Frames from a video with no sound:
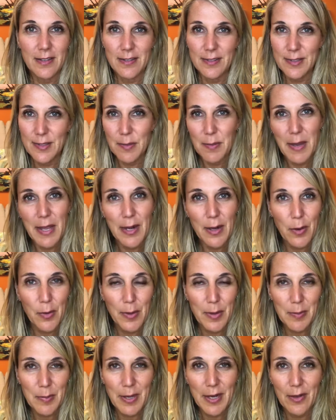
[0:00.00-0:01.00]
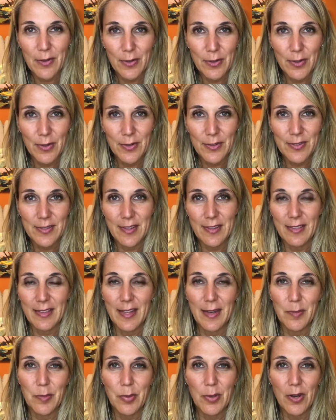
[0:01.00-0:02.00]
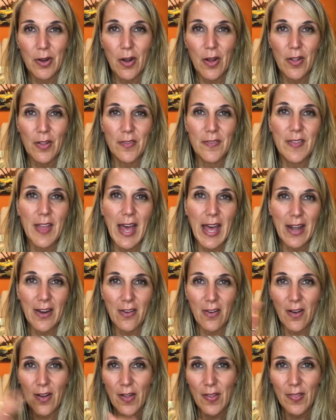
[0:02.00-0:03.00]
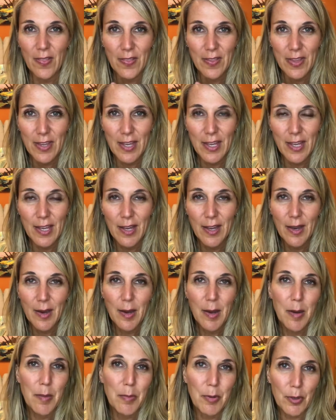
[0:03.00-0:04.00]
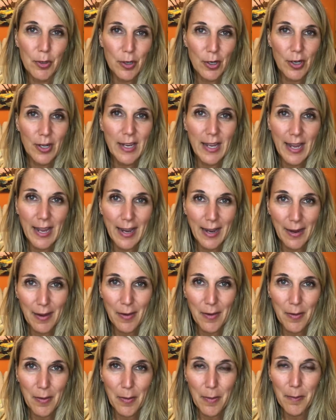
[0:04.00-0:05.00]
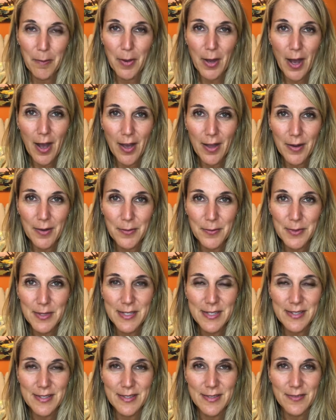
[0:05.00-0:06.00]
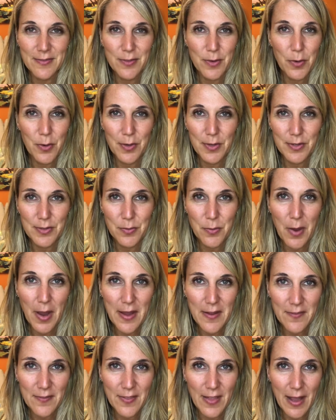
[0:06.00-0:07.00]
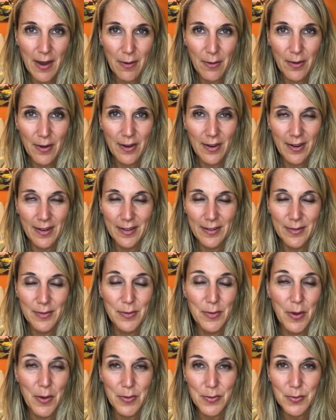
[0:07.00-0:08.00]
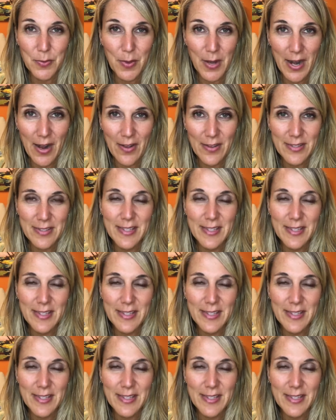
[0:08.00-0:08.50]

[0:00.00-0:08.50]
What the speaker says: tomato and pickles and then put all of that on the Burger King bun, which is of course white flour and who knows what else,